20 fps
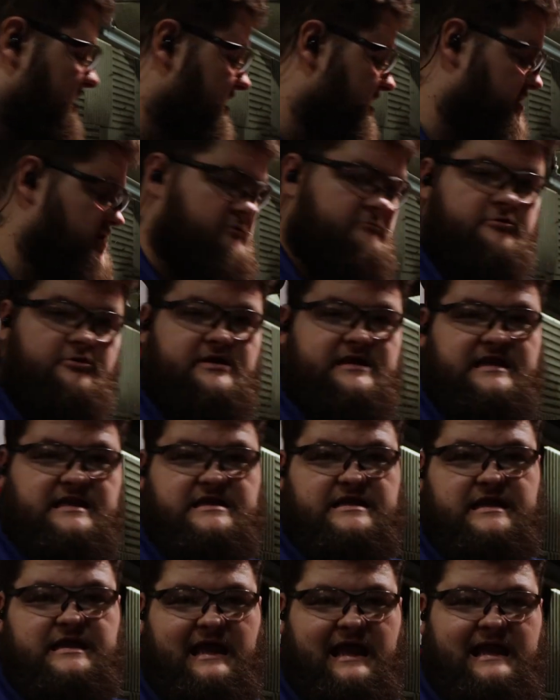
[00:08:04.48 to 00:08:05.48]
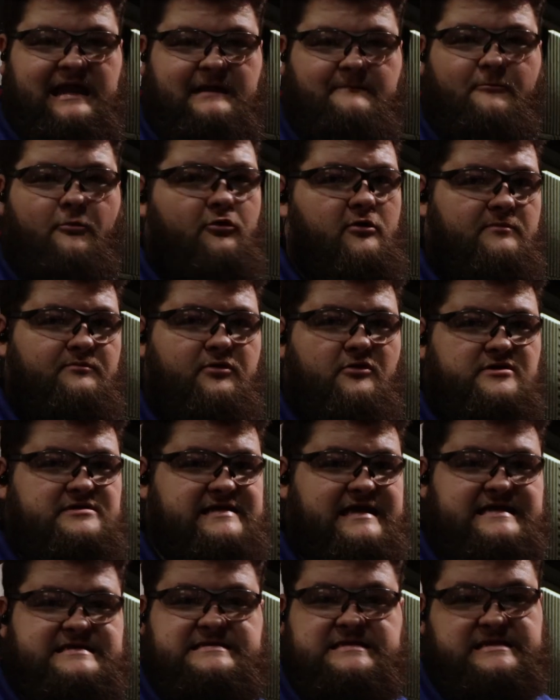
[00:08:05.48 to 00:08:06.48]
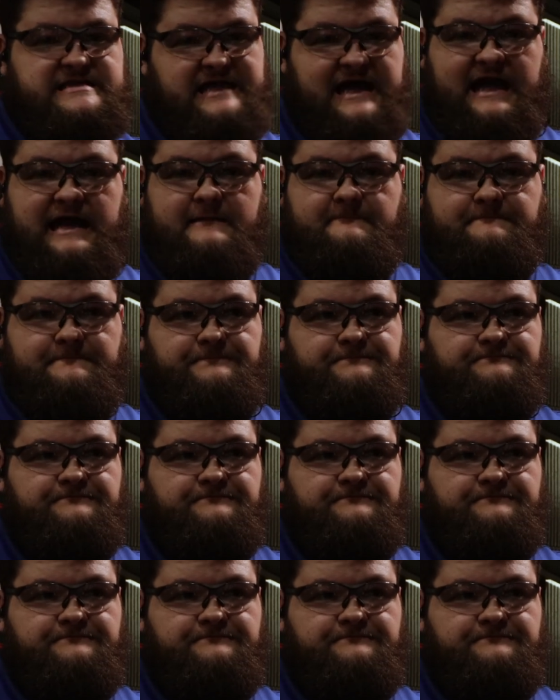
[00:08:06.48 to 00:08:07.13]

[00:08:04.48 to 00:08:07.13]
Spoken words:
You don't really need to get any more precise than that.